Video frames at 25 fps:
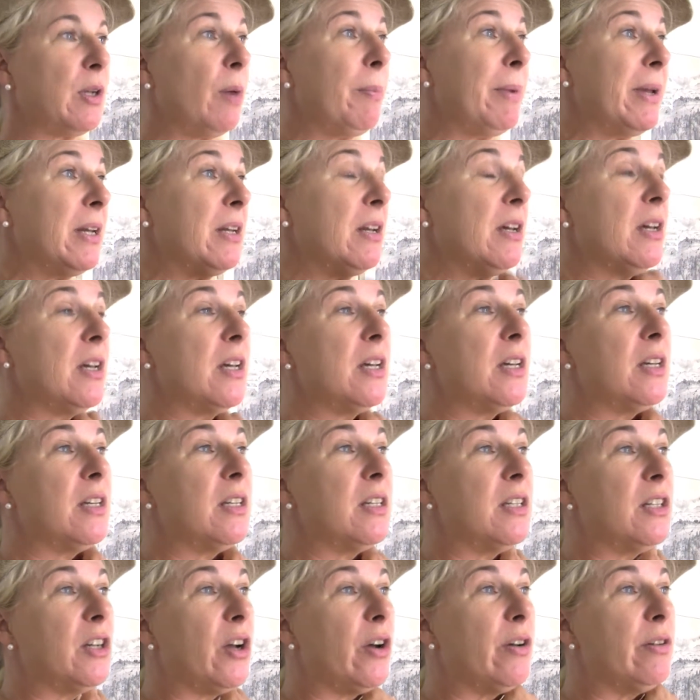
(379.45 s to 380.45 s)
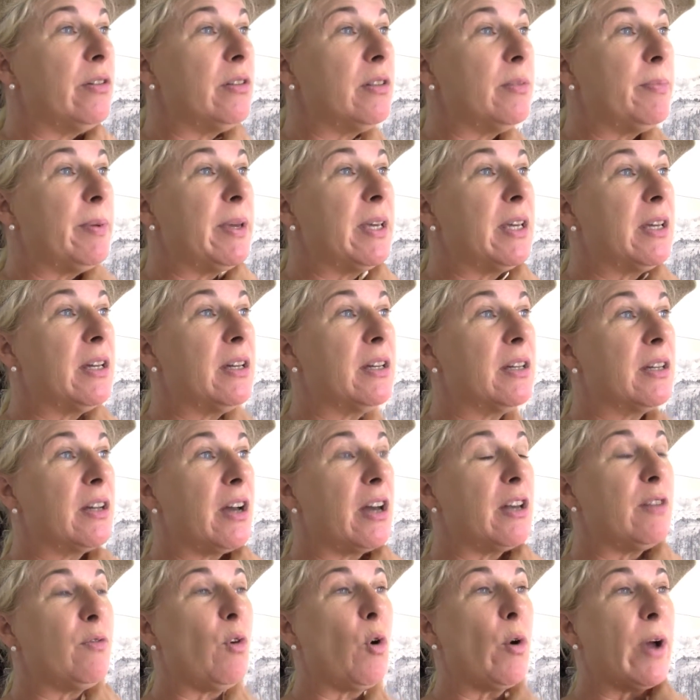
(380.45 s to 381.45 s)
I mean, you know, the big
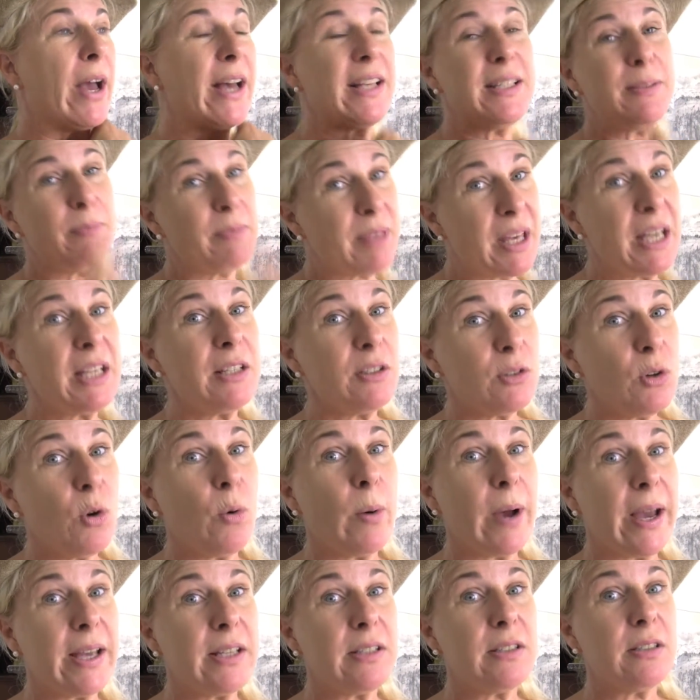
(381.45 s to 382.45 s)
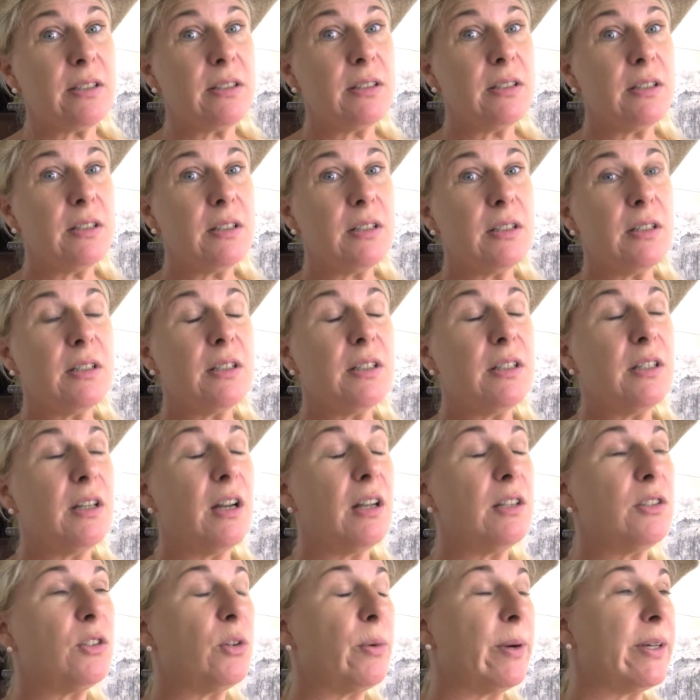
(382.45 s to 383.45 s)
kind of orgasm thing's always, you know,
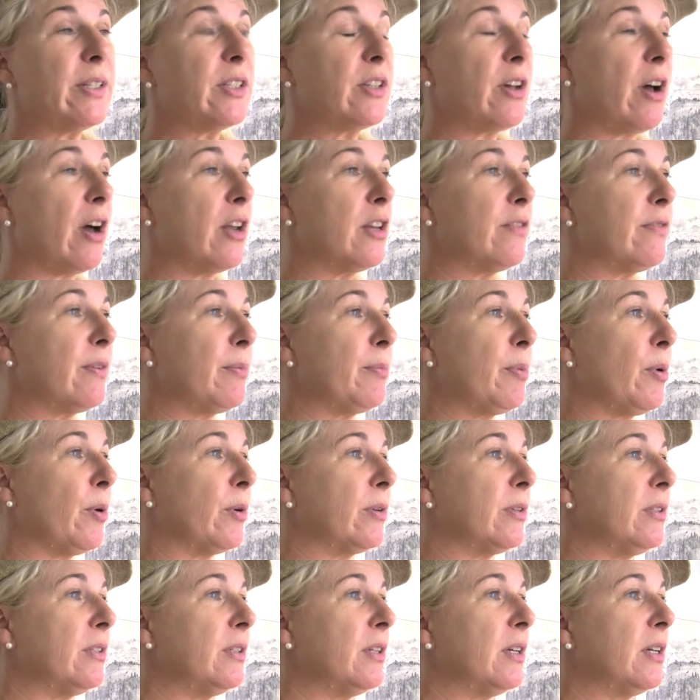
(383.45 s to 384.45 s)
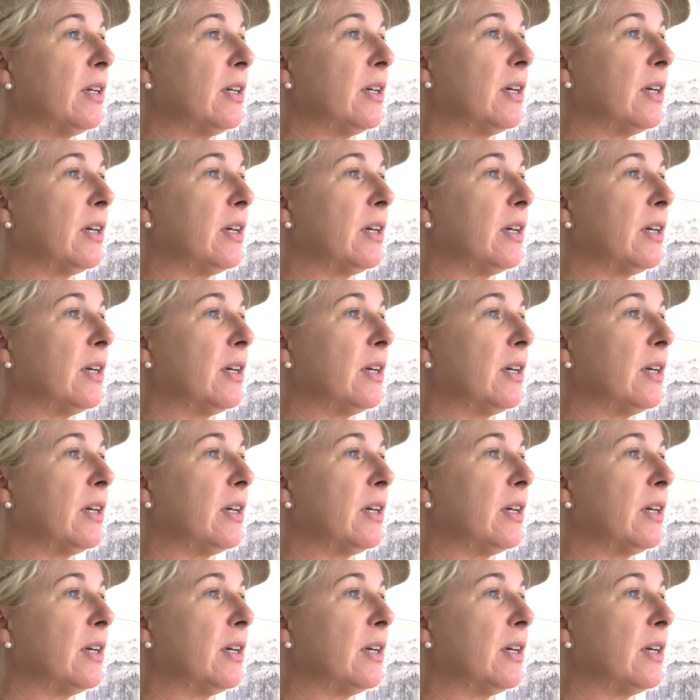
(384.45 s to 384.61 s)
it's always kind of important,